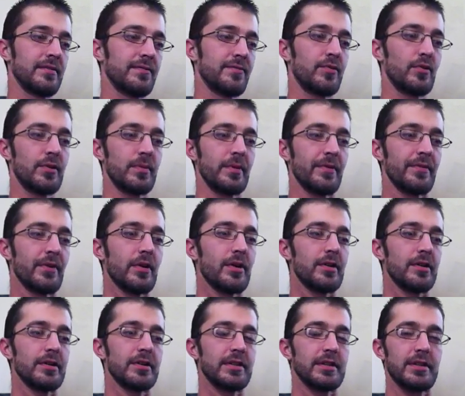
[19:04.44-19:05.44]
form of
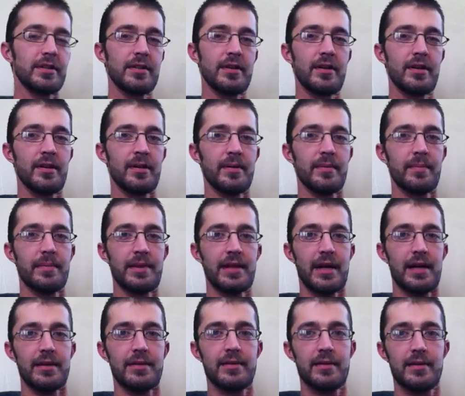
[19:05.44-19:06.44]
art
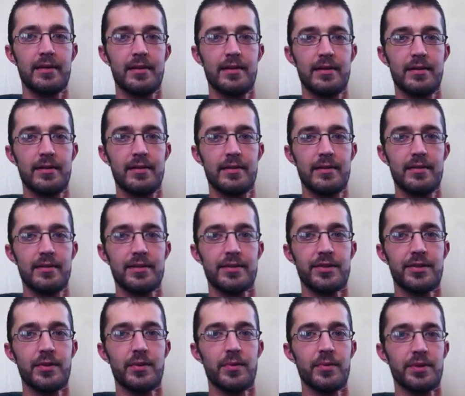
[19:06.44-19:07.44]
that
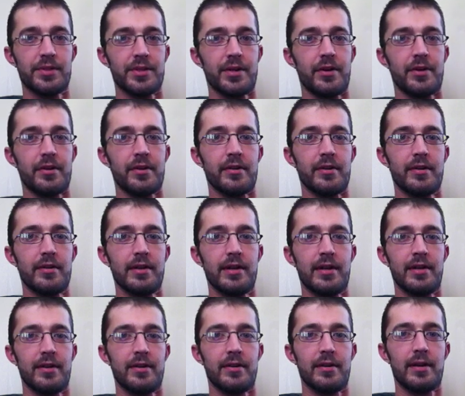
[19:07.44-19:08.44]
soothes her
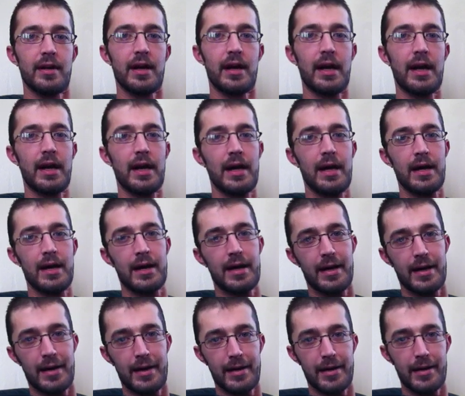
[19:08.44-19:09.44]
and her
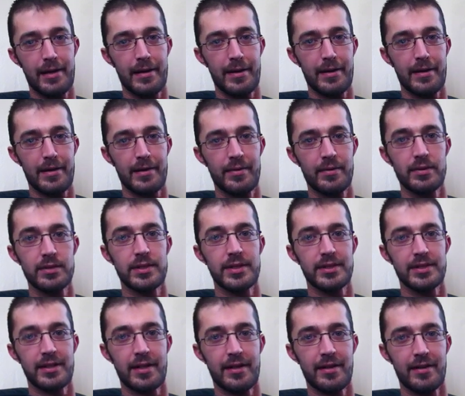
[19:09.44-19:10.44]
when
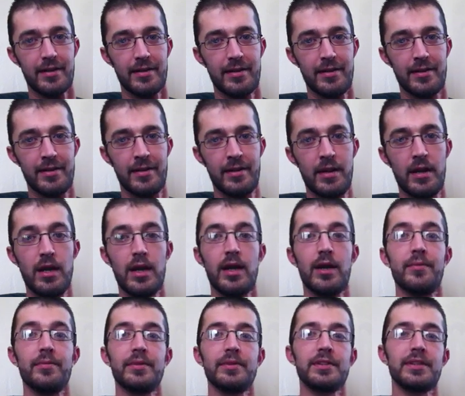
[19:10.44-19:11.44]
she's done,
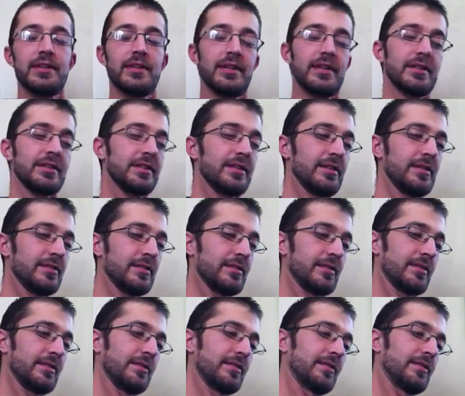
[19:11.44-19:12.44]
and when she needs it,
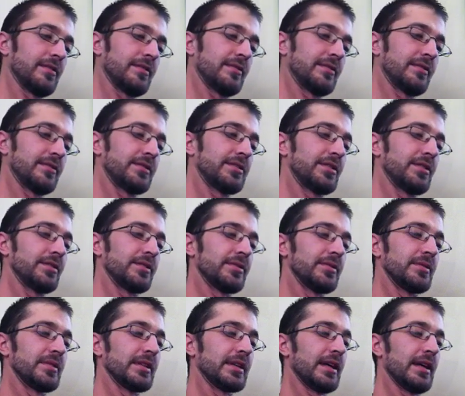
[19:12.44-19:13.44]
she'll
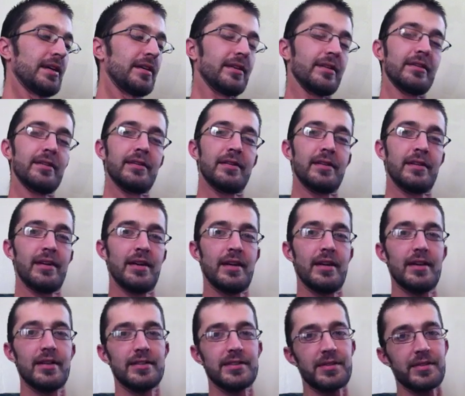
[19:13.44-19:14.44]
do it again.
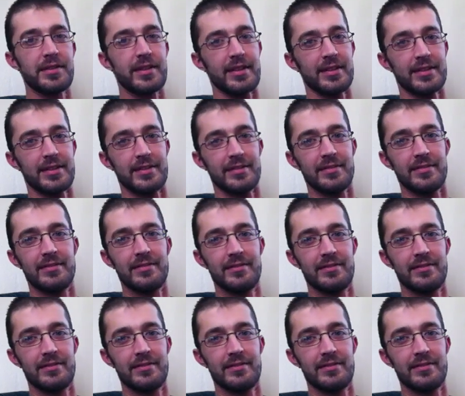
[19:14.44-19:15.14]
So thank you.